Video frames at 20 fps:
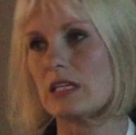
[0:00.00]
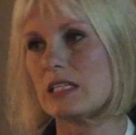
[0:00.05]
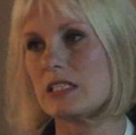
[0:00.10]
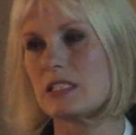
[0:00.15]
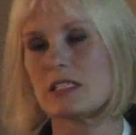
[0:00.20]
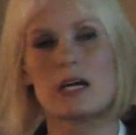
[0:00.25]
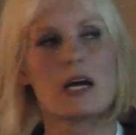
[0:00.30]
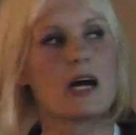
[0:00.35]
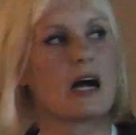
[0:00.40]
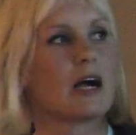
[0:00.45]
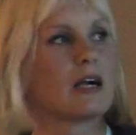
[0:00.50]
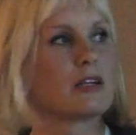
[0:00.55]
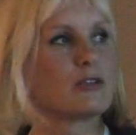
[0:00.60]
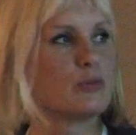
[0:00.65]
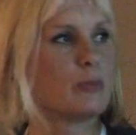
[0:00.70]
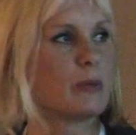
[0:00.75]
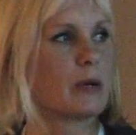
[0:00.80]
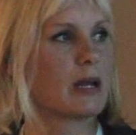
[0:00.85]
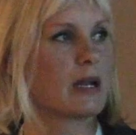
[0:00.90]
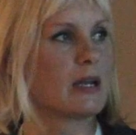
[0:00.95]
is
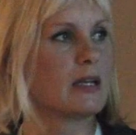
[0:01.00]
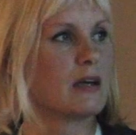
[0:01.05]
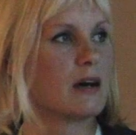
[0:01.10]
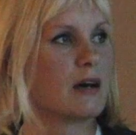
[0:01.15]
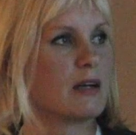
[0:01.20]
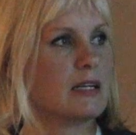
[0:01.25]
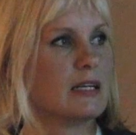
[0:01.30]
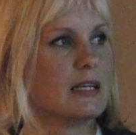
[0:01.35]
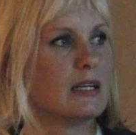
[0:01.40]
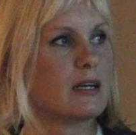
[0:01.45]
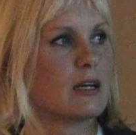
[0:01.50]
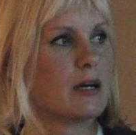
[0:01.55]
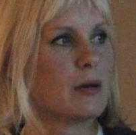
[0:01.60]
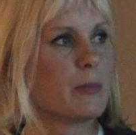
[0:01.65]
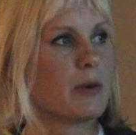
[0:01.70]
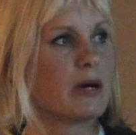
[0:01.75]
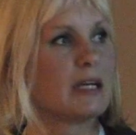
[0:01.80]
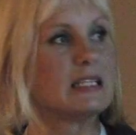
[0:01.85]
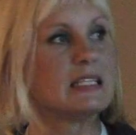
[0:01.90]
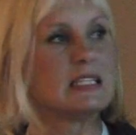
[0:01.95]
typically done
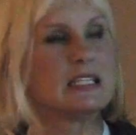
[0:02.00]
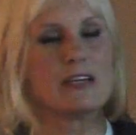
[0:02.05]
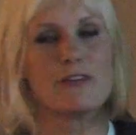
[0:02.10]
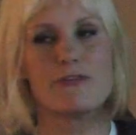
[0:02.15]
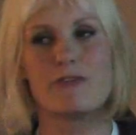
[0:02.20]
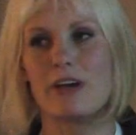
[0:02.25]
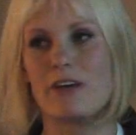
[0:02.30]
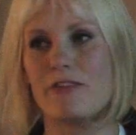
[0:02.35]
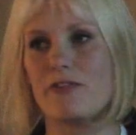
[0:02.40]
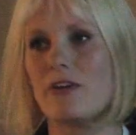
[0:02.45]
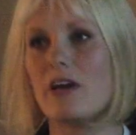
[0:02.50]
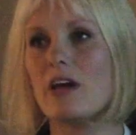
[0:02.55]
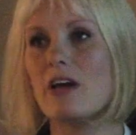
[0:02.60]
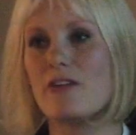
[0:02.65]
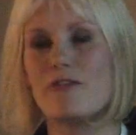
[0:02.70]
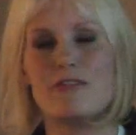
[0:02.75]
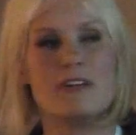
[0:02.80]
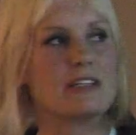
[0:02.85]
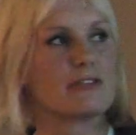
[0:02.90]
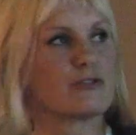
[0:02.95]
by TFF
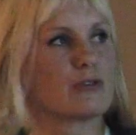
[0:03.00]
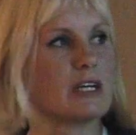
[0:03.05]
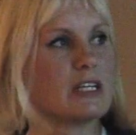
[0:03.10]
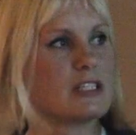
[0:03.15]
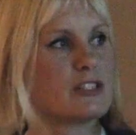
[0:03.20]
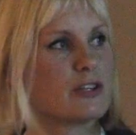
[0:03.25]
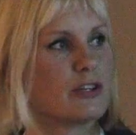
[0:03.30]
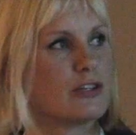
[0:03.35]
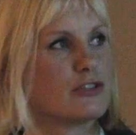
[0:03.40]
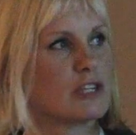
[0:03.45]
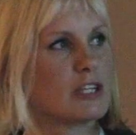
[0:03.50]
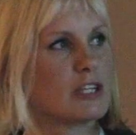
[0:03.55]
filtration and